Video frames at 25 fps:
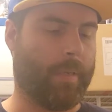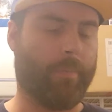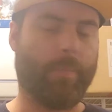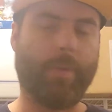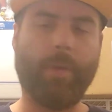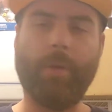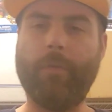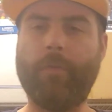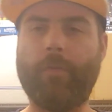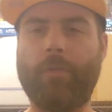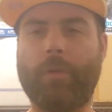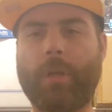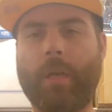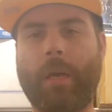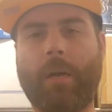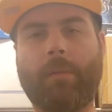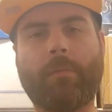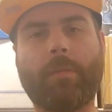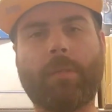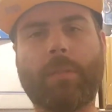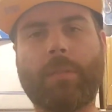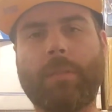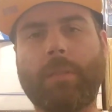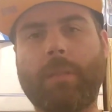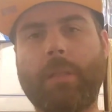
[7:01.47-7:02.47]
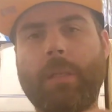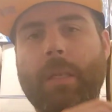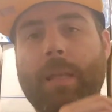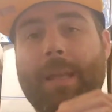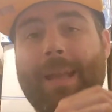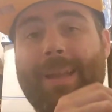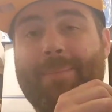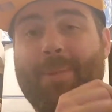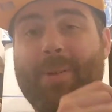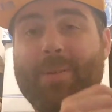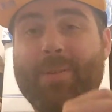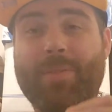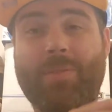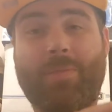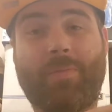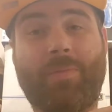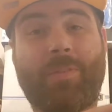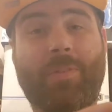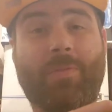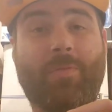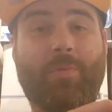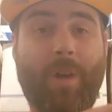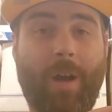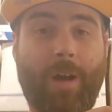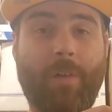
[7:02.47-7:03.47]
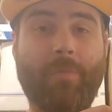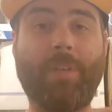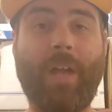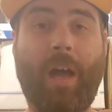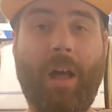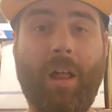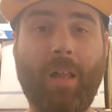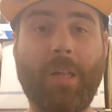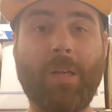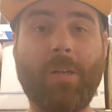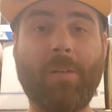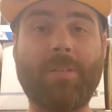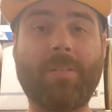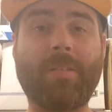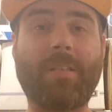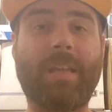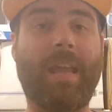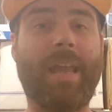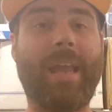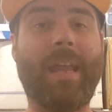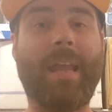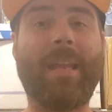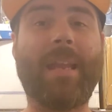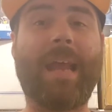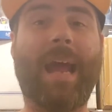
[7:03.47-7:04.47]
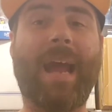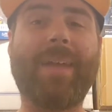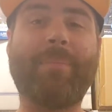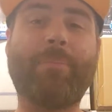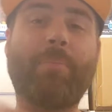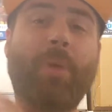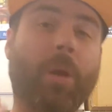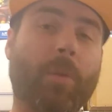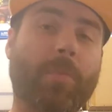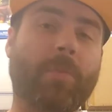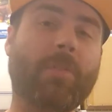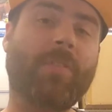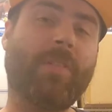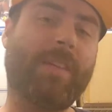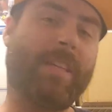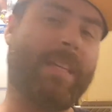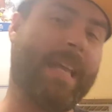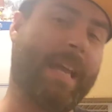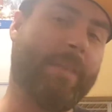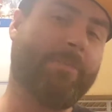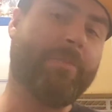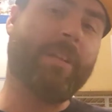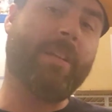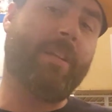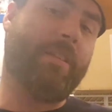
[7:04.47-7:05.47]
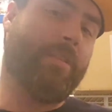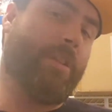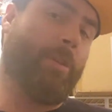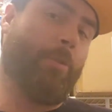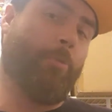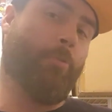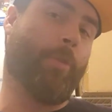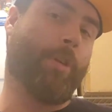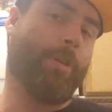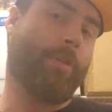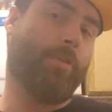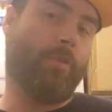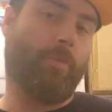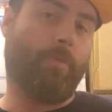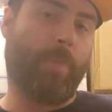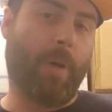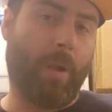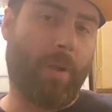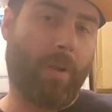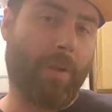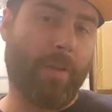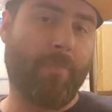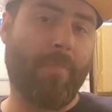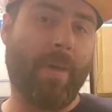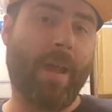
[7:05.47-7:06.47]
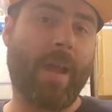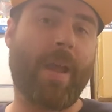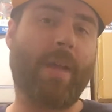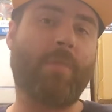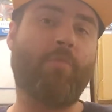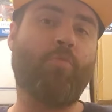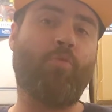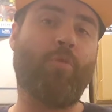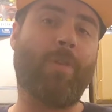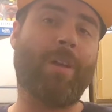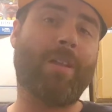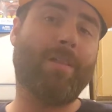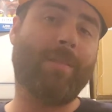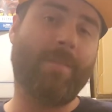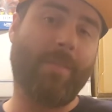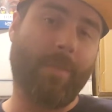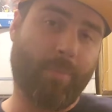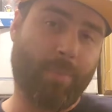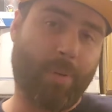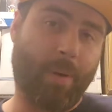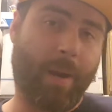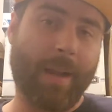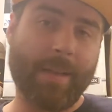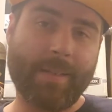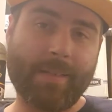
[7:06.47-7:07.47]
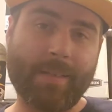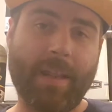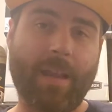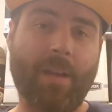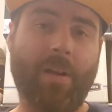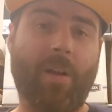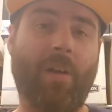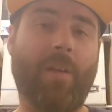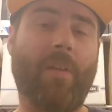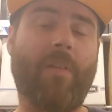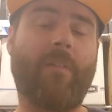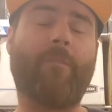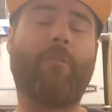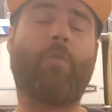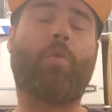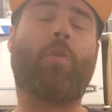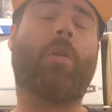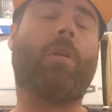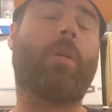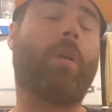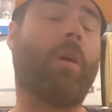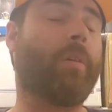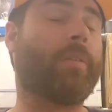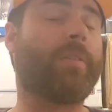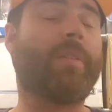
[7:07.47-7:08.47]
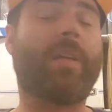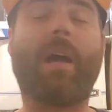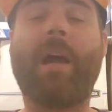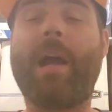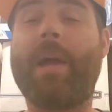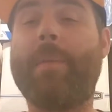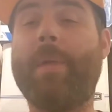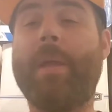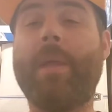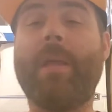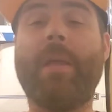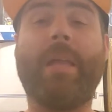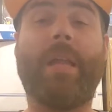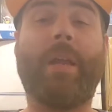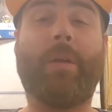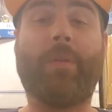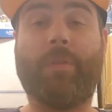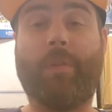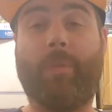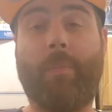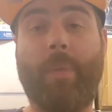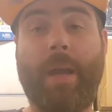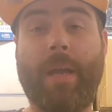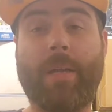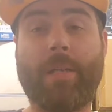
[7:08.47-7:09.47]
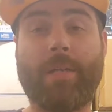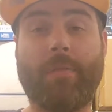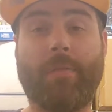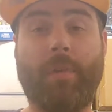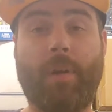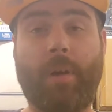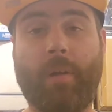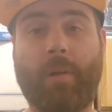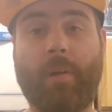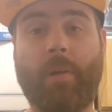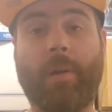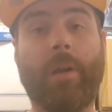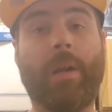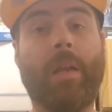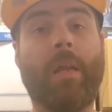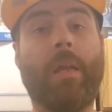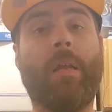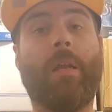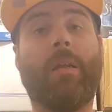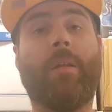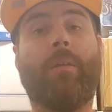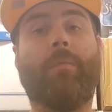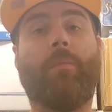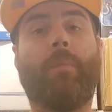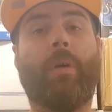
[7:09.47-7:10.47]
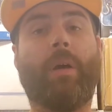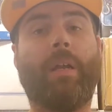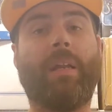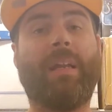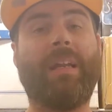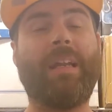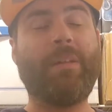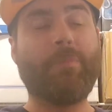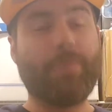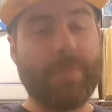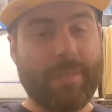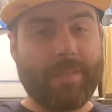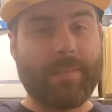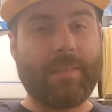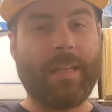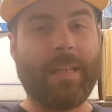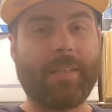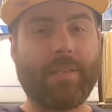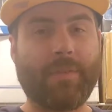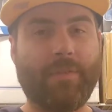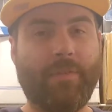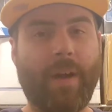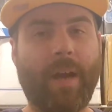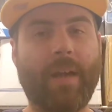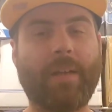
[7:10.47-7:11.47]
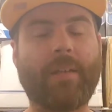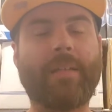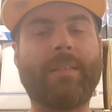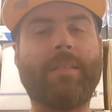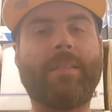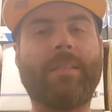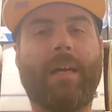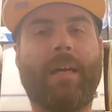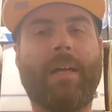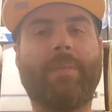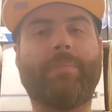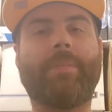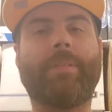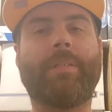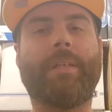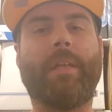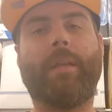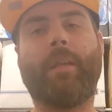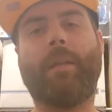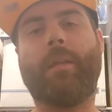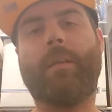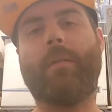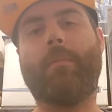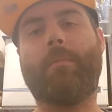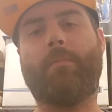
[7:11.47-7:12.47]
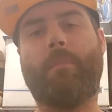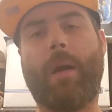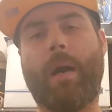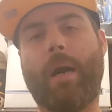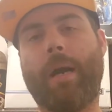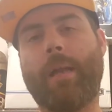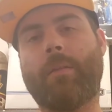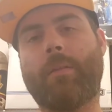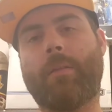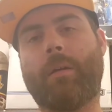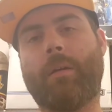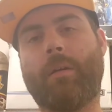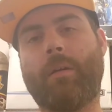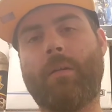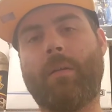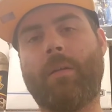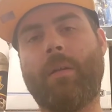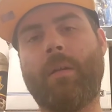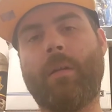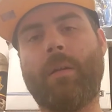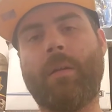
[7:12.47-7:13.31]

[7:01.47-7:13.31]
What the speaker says: Beautiful cover. I bought this for $12, and I purposely kept it in the original poly bag with the price tag on it for a long time. It was a badge of honor, but it's finally time to get it in Mylar.